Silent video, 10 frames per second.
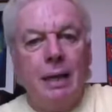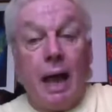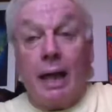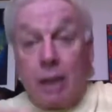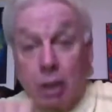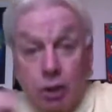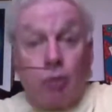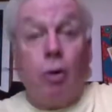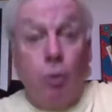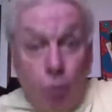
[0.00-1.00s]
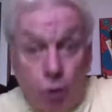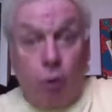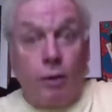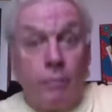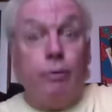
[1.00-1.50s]
and control
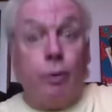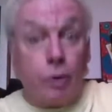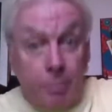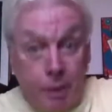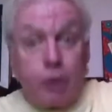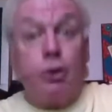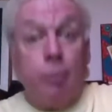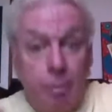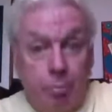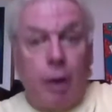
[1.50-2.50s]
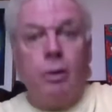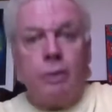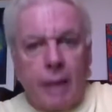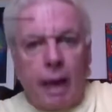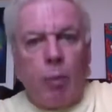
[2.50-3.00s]
law enforcement to
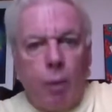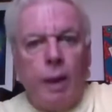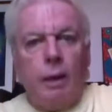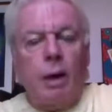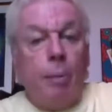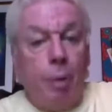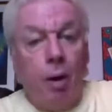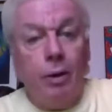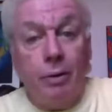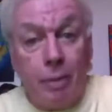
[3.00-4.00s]
impose that will upon